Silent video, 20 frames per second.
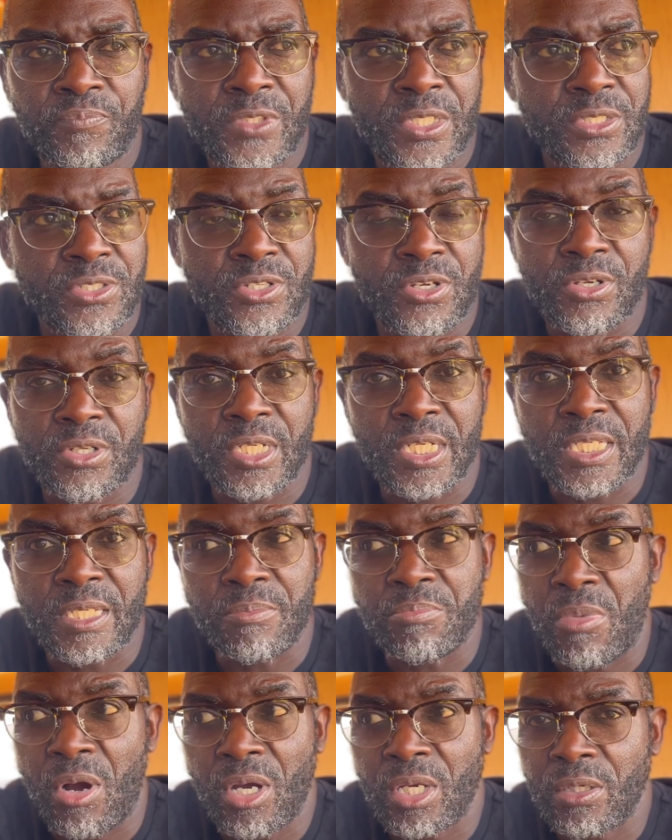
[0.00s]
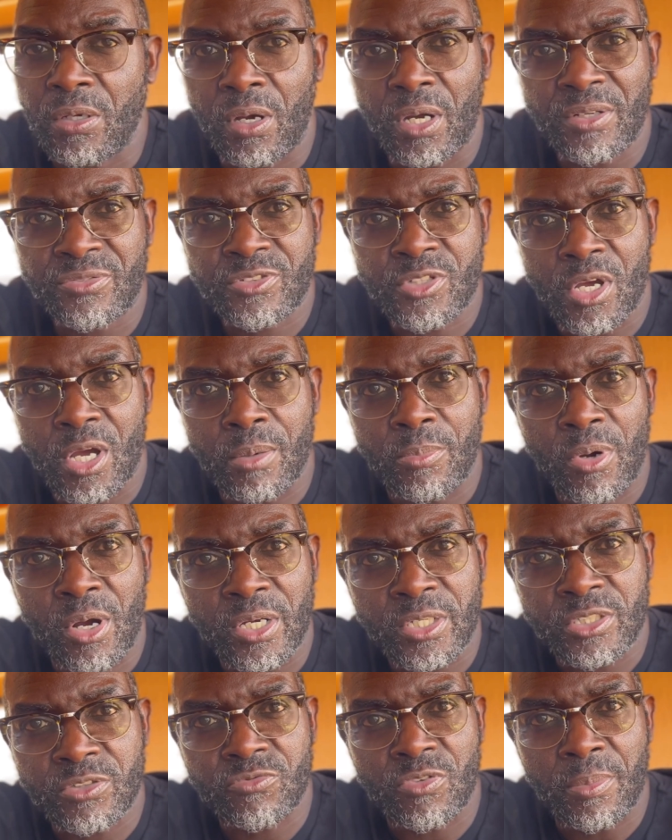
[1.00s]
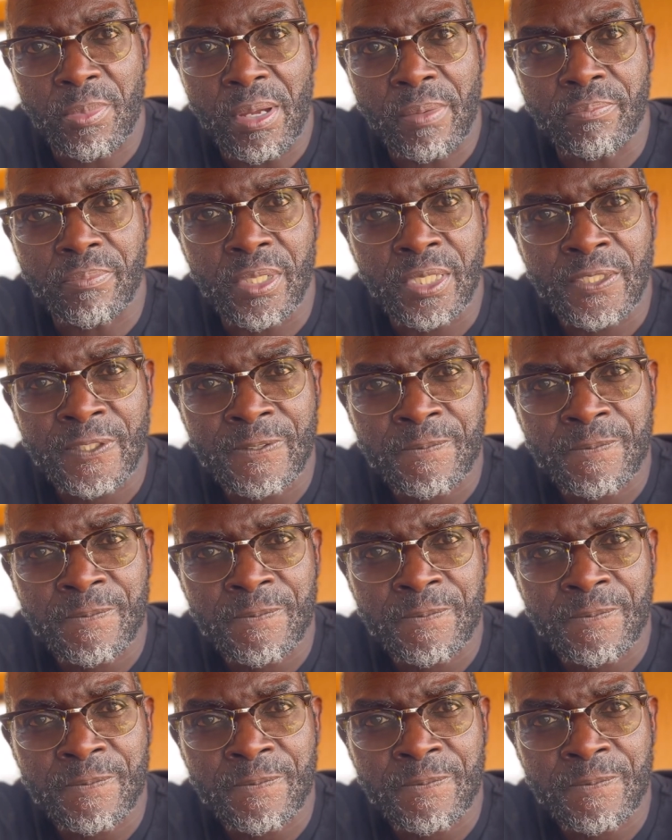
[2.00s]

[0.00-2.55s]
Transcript: certainly in my lifetime I can remember,